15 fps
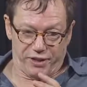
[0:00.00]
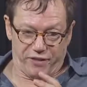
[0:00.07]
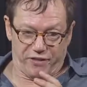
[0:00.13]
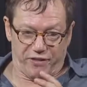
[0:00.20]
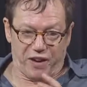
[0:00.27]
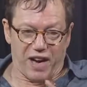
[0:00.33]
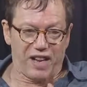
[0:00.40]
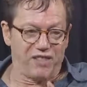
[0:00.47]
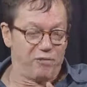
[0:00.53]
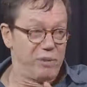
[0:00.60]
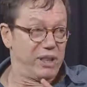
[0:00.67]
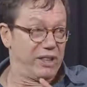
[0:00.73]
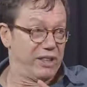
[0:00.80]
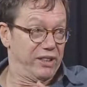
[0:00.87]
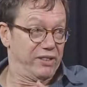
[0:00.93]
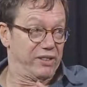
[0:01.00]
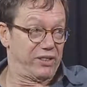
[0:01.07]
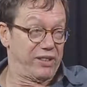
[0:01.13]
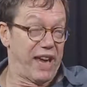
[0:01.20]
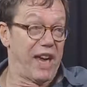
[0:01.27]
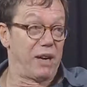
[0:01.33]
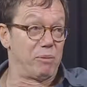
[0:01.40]
5 million
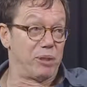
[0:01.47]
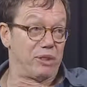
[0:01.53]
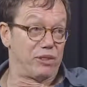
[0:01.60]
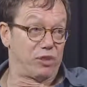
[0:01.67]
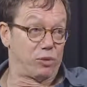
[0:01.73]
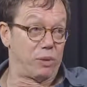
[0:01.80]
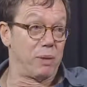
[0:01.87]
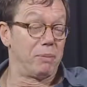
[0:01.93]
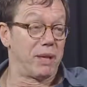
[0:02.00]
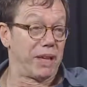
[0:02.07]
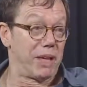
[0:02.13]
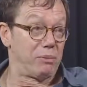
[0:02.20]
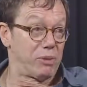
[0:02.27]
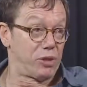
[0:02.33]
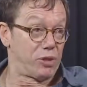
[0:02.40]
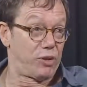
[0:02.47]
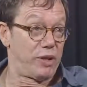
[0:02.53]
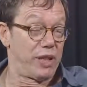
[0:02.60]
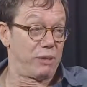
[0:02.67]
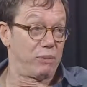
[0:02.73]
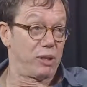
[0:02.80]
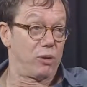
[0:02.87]
salmon swimming
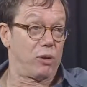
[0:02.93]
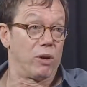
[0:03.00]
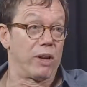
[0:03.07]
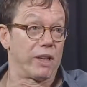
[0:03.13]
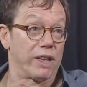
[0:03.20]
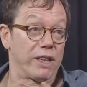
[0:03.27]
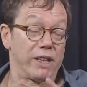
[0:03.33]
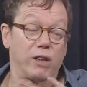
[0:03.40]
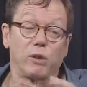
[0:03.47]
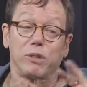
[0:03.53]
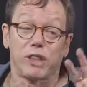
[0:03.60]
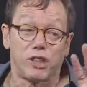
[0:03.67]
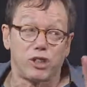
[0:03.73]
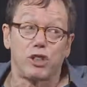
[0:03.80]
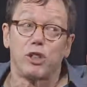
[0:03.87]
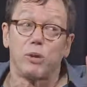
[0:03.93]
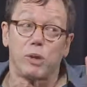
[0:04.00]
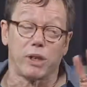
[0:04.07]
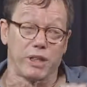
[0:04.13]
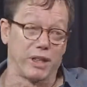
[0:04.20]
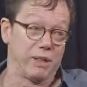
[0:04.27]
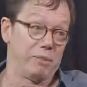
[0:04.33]
upstream in Oregon and only 2
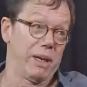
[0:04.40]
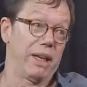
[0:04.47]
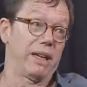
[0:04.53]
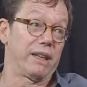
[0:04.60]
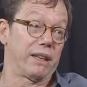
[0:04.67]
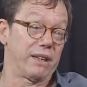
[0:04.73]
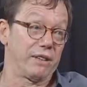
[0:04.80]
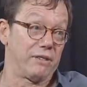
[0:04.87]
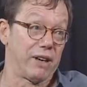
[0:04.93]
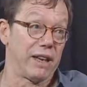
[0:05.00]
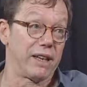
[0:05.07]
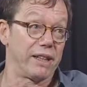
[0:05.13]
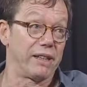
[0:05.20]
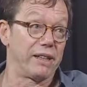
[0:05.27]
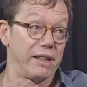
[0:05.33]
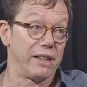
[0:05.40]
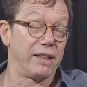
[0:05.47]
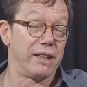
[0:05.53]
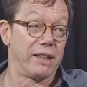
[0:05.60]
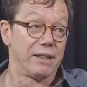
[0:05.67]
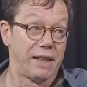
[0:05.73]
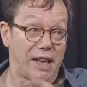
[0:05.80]
are gonna make it, right?
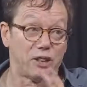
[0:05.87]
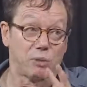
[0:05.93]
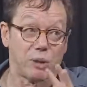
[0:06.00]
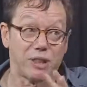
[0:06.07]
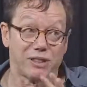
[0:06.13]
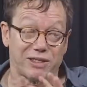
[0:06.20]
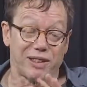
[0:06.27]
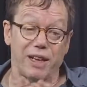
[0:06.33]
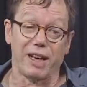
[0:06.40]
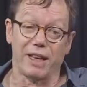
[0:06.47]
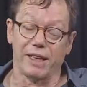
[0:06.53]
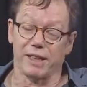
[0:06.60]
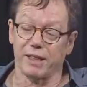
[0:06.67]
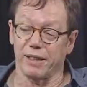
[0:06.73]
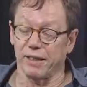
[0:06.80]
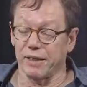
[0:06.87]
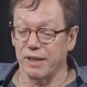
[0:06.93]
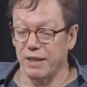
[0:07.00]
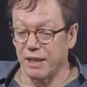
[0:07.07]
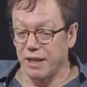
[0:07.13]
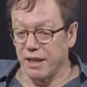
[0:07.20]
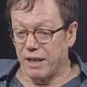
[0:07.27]
That's what it's like.
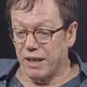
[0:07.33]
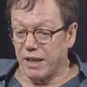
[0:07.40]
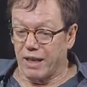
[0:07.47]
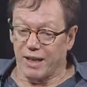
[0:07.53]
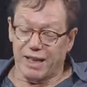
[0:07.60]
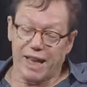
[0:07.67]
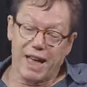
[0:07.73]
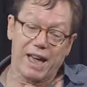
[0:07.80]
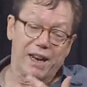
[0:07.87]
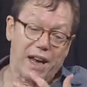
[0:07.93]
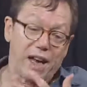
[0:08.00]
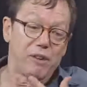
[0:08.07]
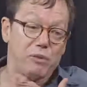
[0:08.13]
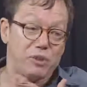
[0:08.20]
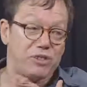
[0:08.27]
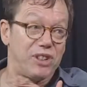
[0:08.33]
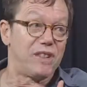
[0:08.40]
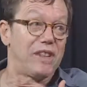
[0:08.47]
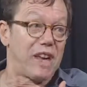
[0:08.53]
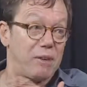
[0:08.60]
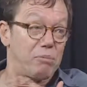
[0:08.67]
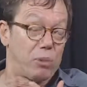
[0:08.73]
Okay, and I was
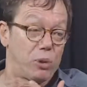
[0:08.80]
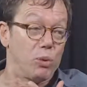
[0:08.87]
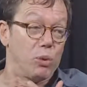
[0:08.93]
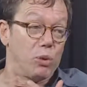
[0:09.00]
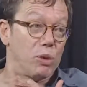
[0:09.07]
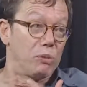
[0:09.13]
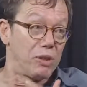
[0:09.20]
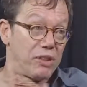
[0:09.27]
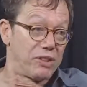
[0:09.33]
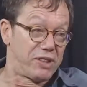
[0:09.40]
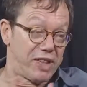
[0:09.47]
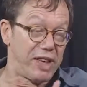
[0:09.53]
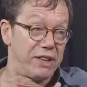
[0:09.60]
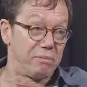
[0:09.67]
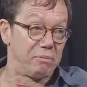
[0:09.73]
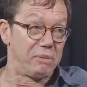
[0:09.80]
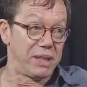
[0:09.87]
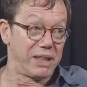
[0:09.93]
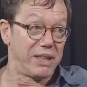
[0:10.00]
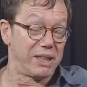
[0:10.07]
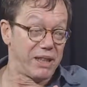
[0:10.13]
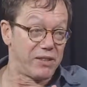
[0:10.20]
in that pool with the 10
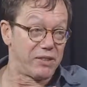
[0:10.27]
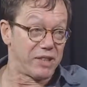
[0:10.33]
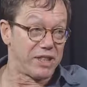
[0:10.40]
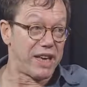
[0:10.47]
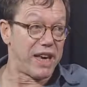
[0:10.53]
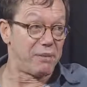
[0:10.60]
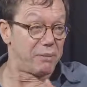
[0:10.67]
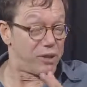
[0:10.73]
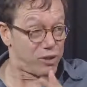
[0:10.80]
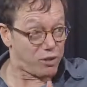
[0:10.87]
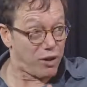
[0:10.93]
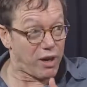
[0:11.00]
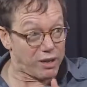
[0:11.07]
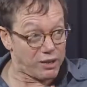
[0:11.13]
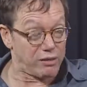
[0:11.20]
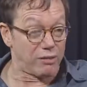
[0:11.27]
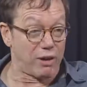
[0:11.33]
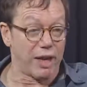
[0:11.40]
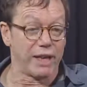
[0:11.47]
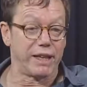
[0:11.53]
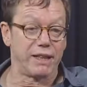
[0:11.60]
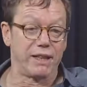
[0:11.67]
million other salmon trying to
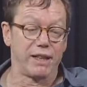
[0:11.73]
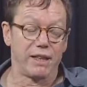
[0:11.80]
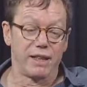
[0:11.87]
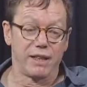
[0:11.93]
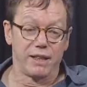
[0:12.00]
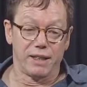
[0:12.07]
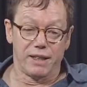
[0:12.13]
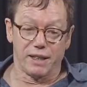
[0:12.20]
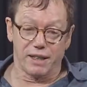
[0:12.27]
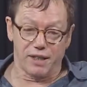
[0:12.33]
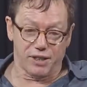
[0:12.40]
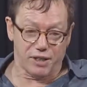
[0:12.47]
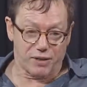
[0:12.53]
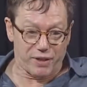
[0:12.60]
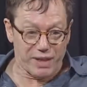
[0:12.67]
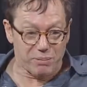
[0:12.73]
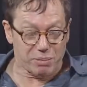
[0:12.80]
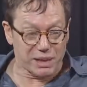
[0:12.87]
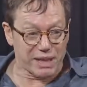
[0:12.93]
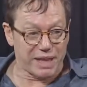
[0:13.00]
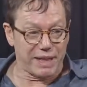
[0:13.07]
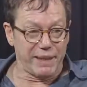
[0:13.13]
write a
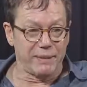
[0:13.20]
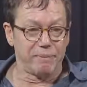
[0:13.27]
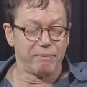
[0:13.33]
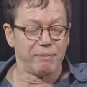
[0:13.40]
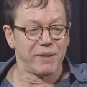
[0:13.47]
screenplay,